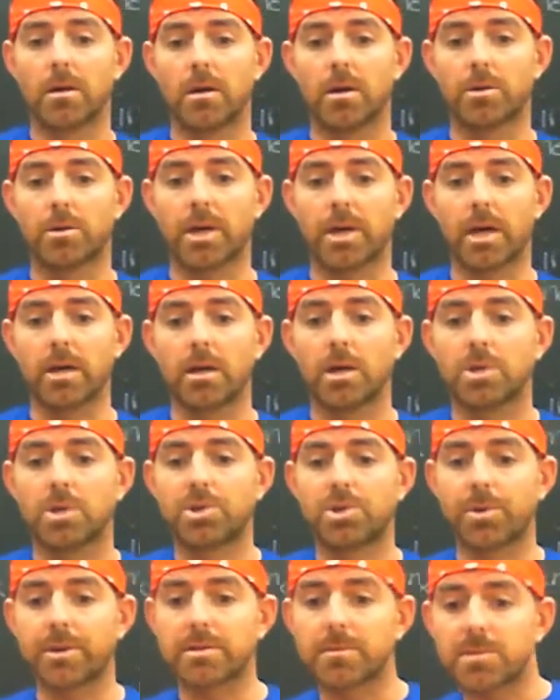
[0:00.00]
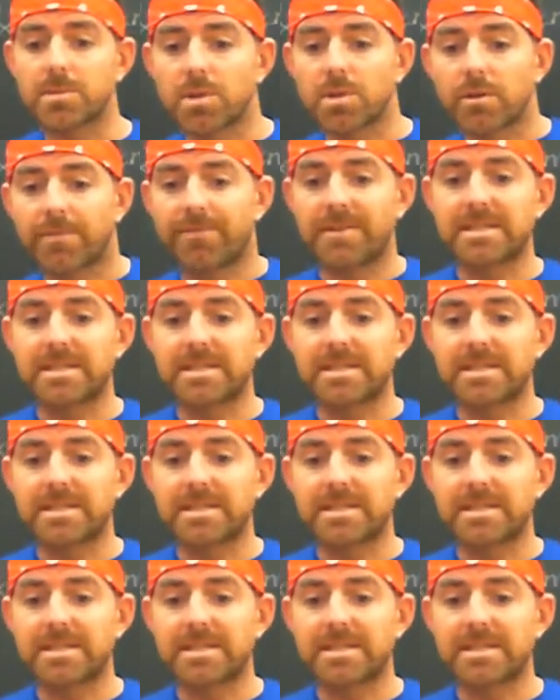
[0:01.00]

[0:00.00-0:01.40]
Okay? Doing some sort of